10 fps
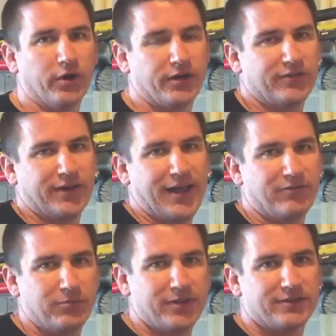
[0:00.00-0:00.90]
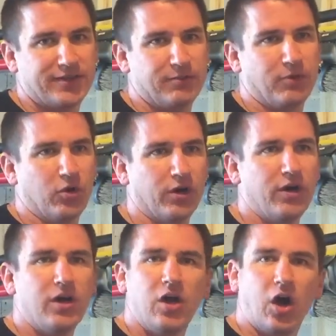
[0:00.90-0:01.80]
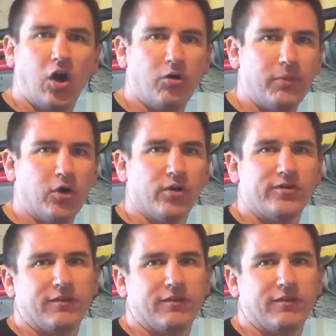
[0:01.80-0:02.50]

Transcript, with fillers: It doesn't have to be the same mower all mowers